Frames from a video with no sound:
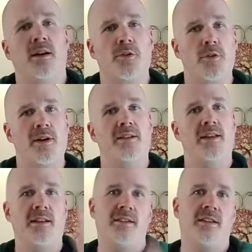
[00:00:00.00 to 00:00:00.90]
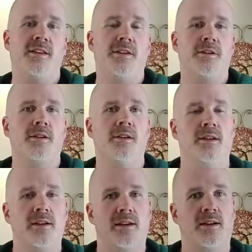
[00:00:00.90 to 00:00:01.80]
I'll go ahead and end it here.
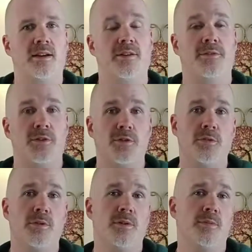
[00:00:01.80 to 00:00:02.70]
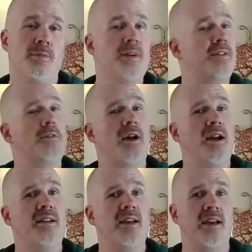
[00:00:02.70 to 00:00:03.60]
if you would be so
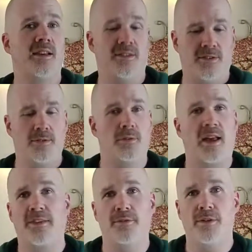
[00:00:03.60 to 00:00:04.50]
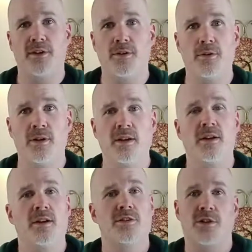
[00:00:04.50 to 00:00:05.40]
kind as to like the video,
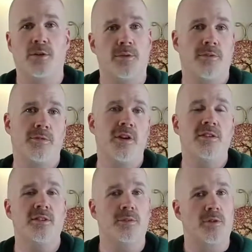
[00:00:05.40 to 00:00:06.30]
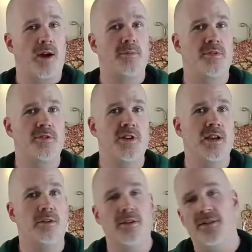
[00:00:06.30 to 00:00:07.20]
share it with your friends, subscribe to the
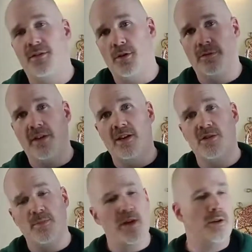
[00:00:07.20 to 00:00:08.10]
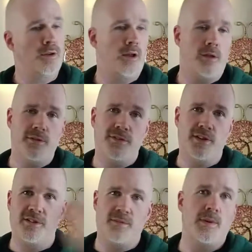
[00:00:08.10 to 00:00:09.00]
channel, hit the notification bell, all the
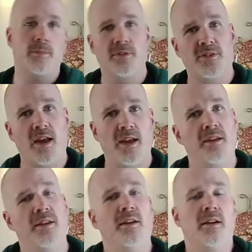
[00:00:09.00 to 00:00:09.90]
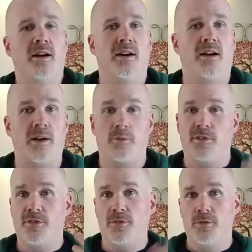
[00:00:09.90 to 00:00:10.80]
things that people say. I would
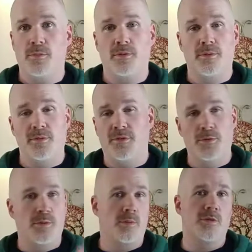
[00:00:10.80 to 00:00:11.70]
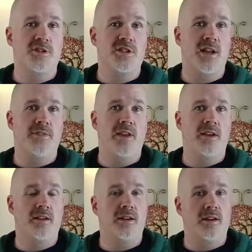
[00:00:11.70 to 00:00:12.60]
super appreciate
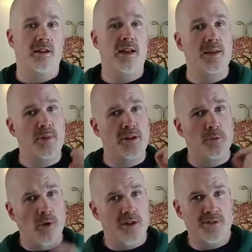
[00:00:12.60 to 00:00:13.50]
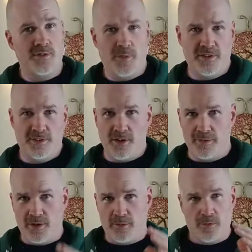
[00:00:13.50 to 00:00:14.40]
that. Anybody who watches my
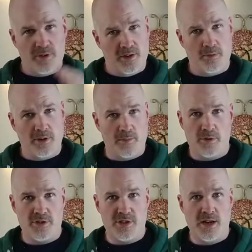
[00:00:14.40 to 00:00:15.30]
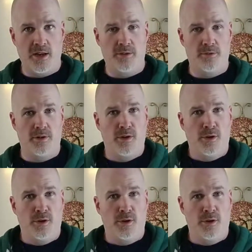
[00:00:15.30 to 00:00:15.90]
stuff, I really appreciate you.